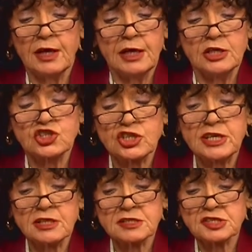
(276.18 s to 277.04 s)
She
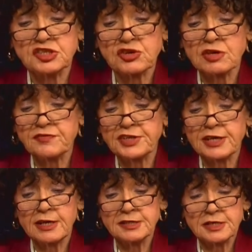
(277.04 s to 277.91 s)
has served
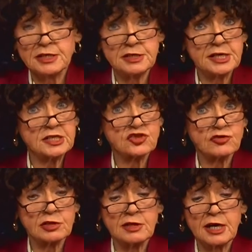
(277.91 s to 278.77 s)
as an
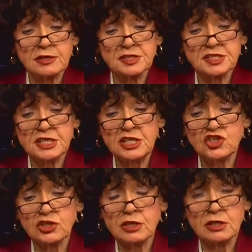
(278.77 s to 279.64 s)
industrial arts
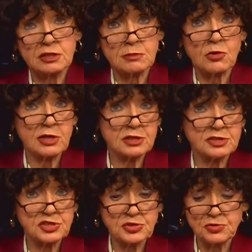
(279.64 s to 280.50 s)
teacher at the Morgan
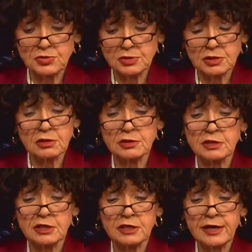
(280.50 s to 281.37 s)
School in
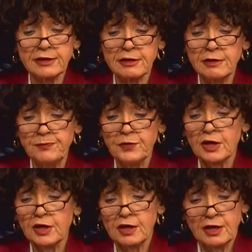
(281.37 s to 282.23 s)
Clinton, Connecticut,
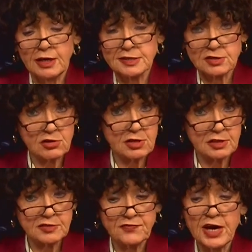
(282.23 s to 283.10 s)
as a
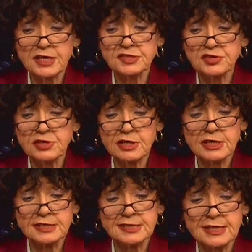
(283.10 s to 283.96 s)
hall advisor
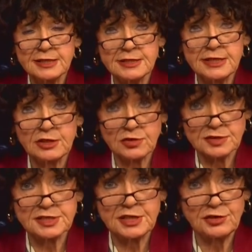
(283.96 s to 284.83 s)
at San Diego
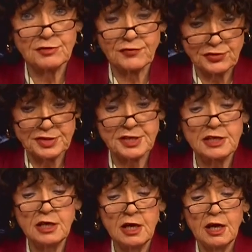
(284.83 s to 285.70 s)
State
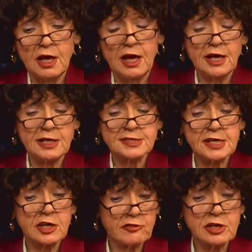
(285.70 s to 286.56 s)
University, as
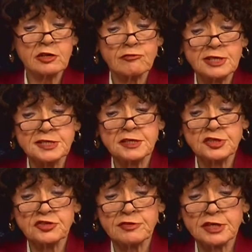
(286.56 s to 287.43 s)
area resident
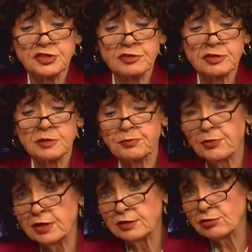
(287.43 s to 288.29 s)
director at
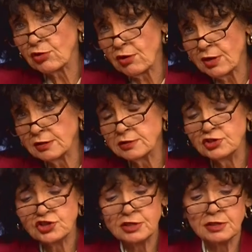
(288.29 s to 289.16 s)
Bryant
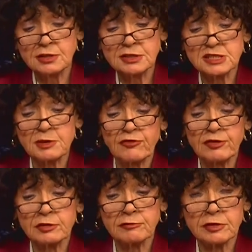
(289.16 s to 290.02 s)
College in
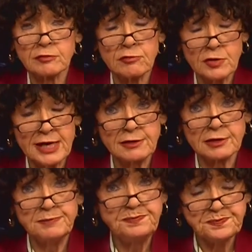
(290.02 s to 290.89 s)
Smithfield, Rhode Island,